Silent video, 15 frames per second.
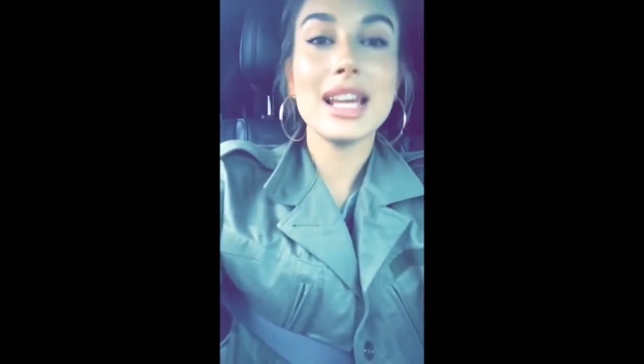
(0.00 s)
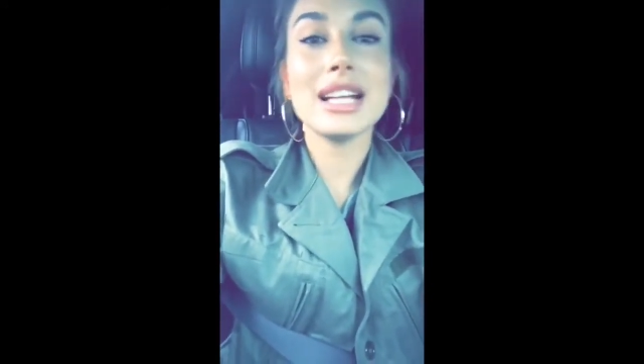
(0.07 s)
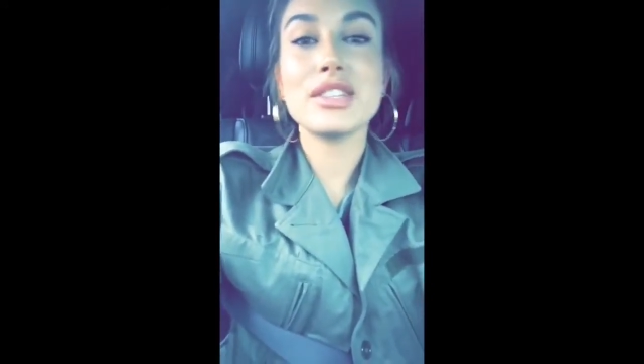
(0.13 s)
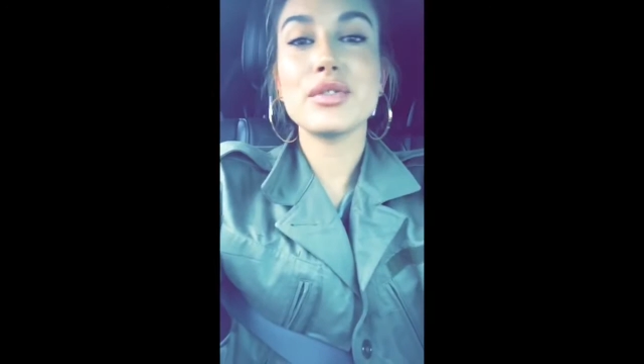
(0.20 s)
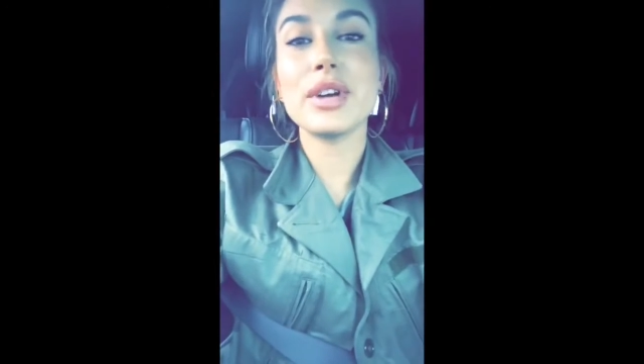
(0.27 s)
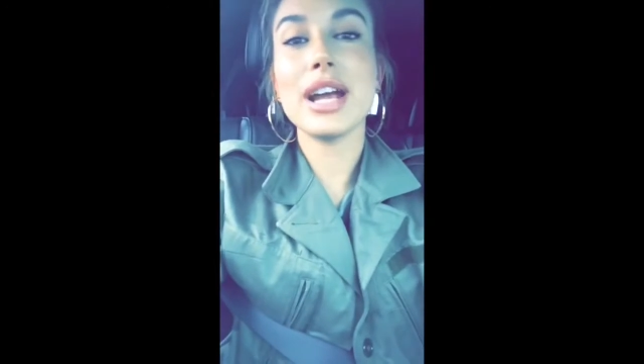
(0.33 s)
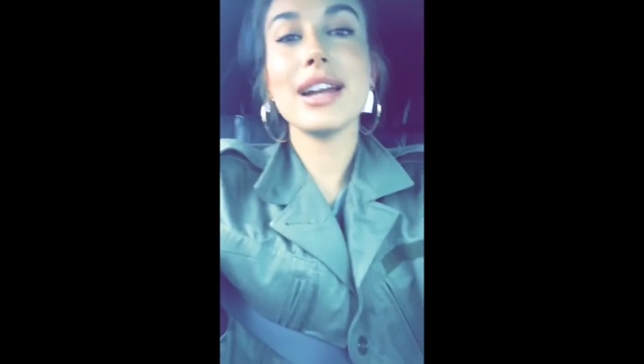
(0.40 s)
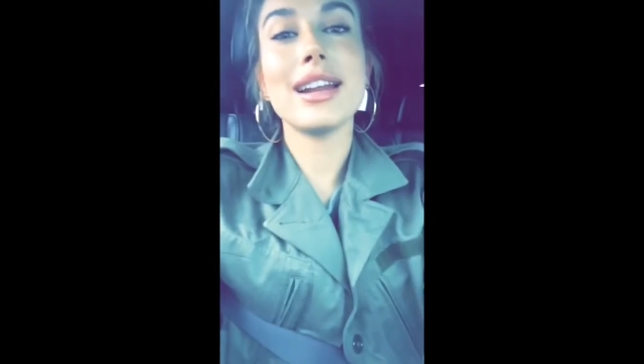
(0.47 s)

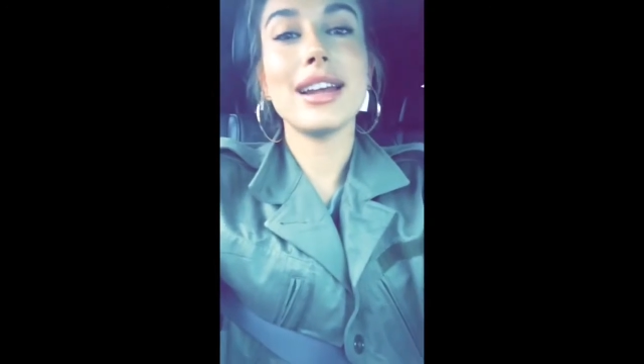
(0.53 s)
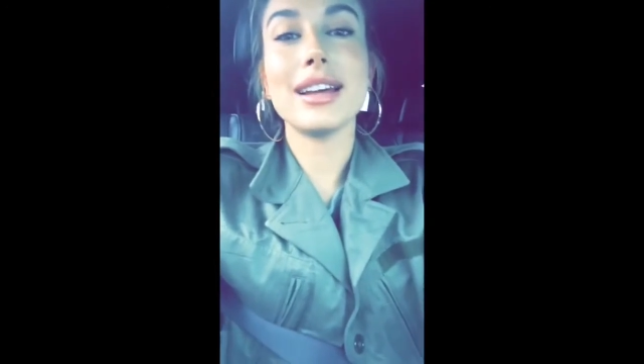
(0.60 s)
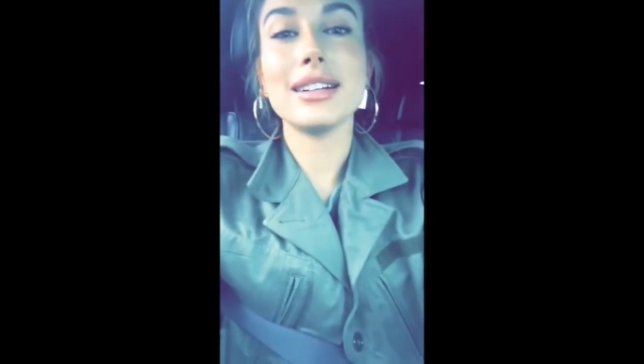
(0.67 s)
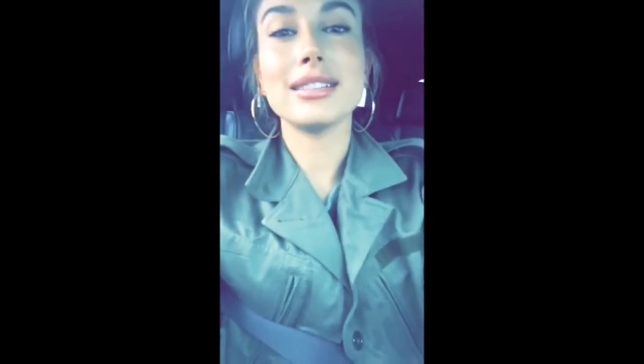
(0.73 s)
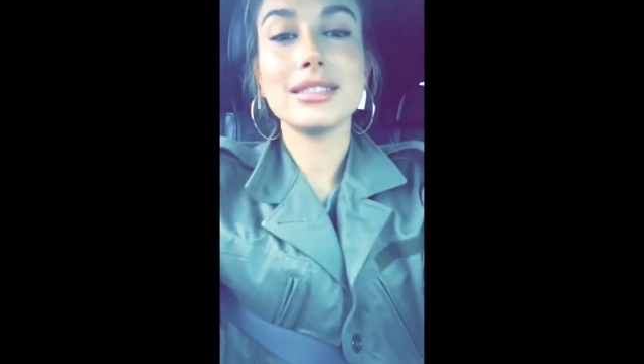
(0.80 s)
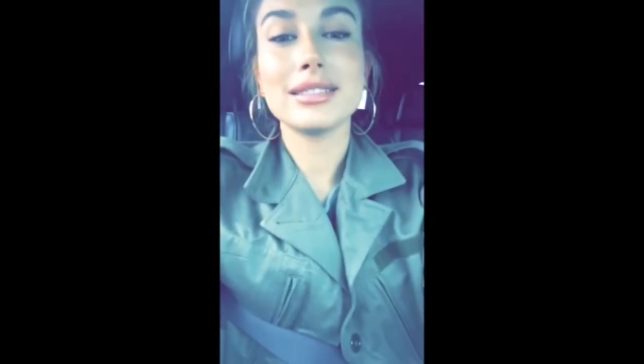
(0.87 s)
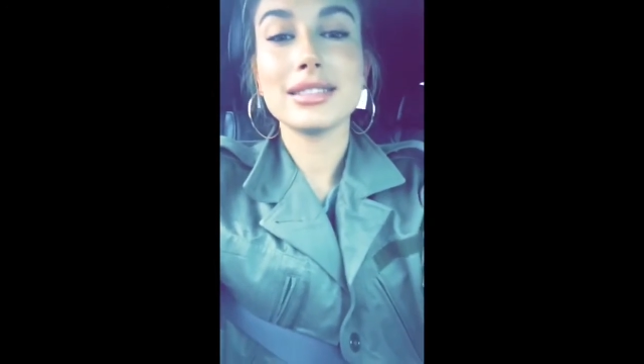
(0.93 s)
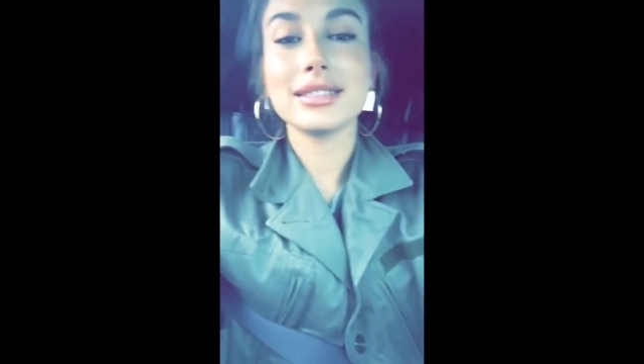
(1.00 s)
it's
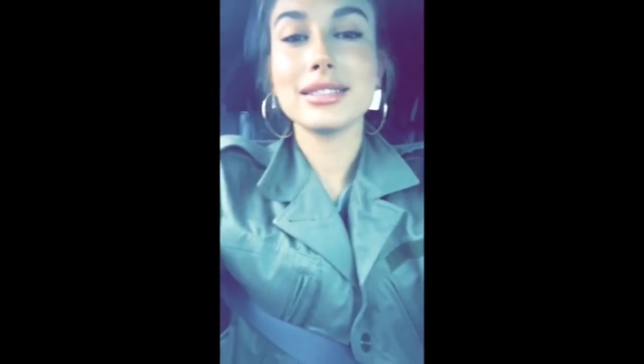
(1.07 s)
raining.